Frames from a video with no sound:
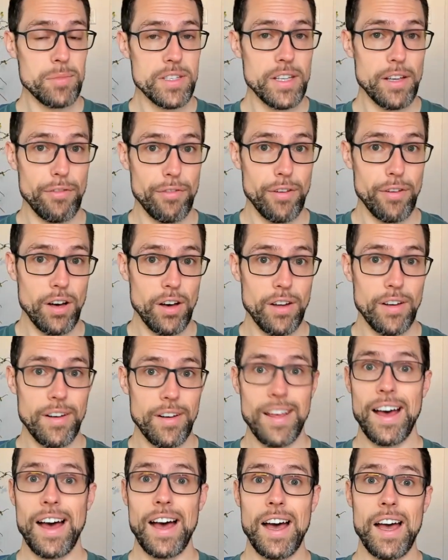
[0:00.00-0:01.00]

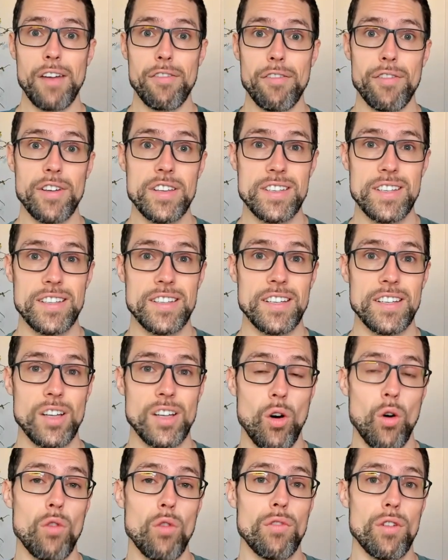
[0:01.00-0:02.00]
Stefan. I've visited
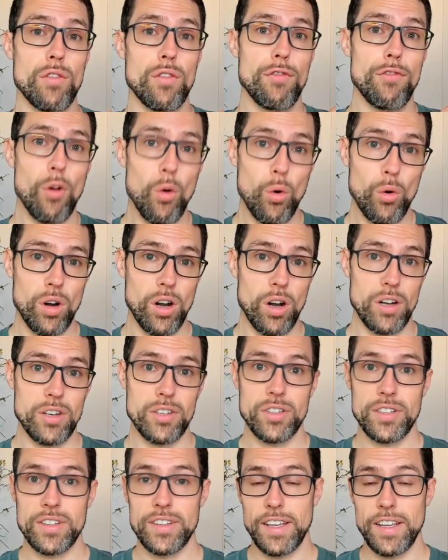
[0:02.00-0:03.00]
over
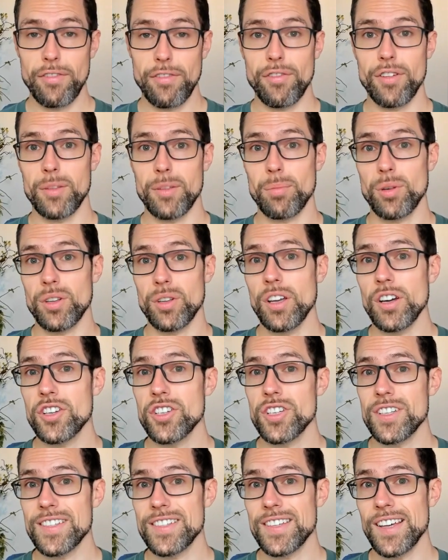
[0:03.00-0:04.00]
400 different
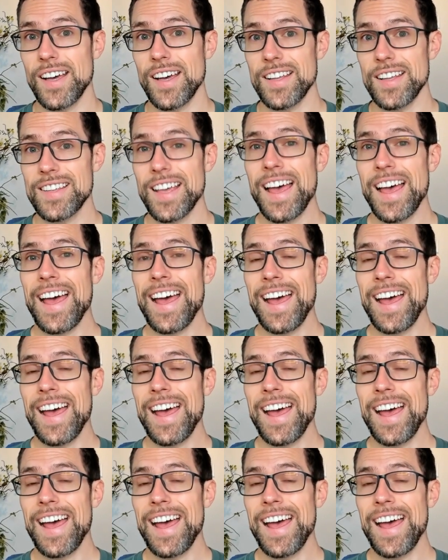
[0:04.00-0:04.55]
production sites.